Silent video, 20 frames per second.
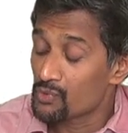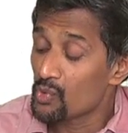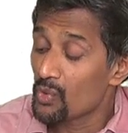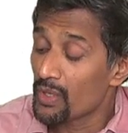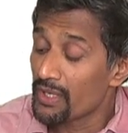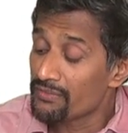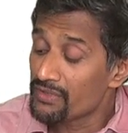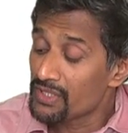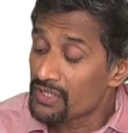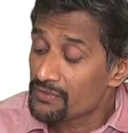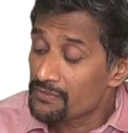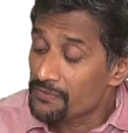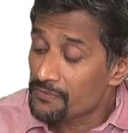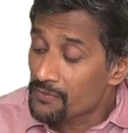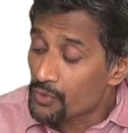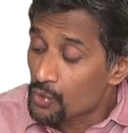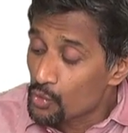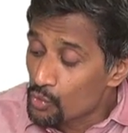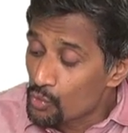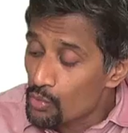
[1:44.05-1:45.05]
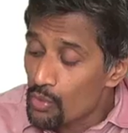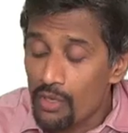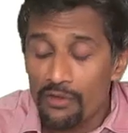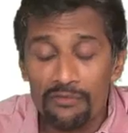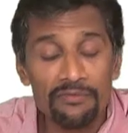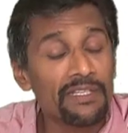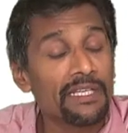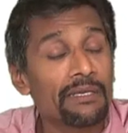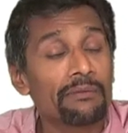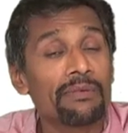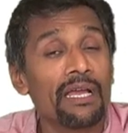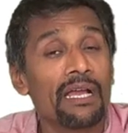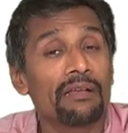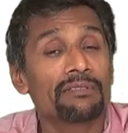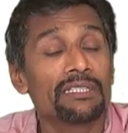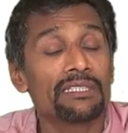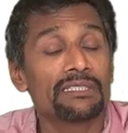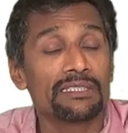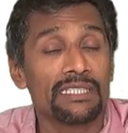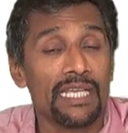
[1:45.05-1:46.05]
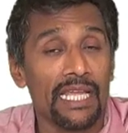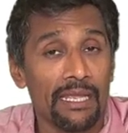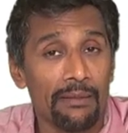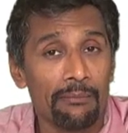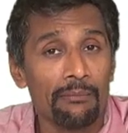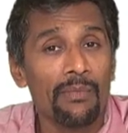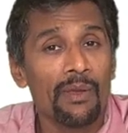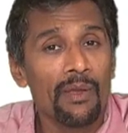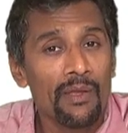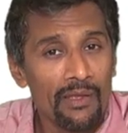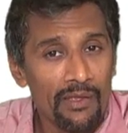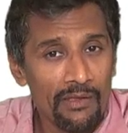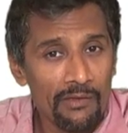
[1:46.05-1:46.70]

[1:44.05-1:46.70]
So, even if two of them have the same